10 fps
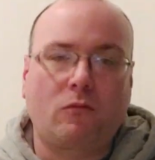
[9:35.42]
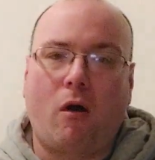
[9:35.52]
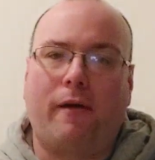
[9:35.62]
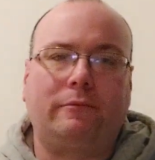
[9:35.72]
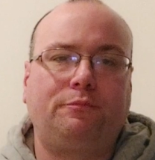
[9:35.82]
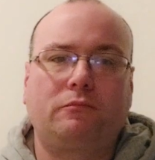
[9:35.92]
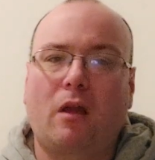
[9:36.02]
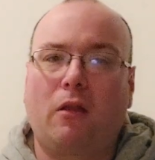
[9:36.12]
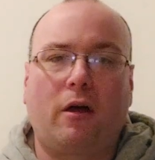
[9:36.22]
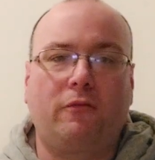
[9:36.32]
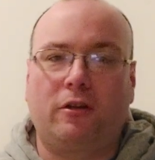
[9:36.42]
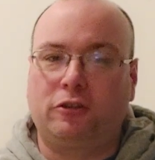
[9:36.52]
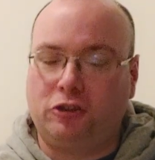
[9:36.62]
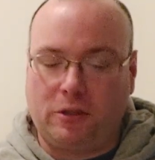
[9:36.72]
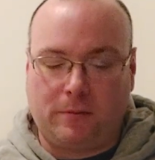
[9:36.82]
Oh, I love the
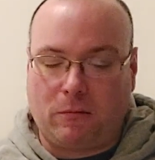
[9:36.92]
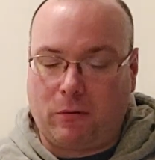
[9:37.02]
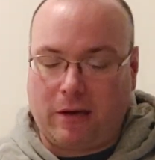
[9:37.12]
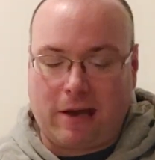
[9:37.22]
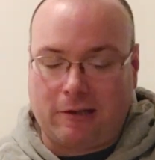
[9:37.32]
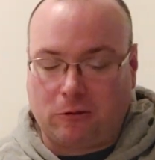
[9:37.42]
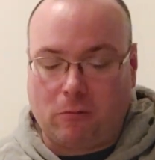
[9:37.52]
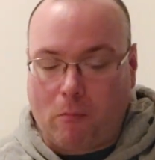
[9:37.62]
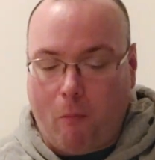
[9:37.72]
onion chips at White Castle.